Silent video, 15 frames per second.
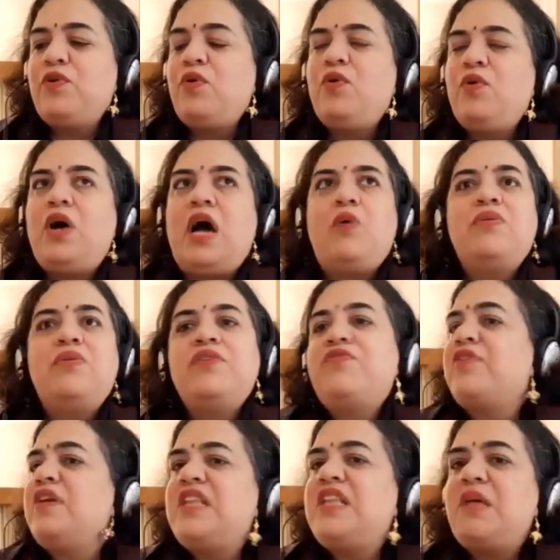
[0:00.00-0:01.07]
how
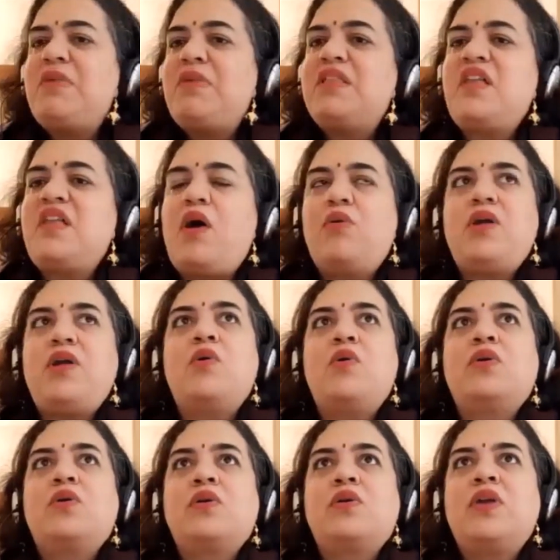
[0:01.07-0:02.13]
different they may sound, how
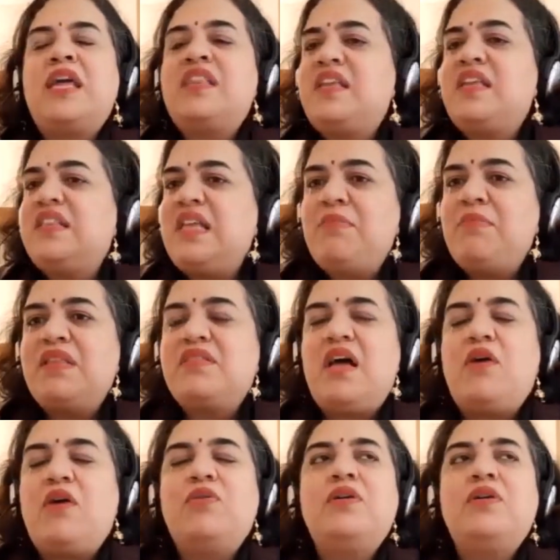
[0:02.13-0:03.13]
crazy they may sound,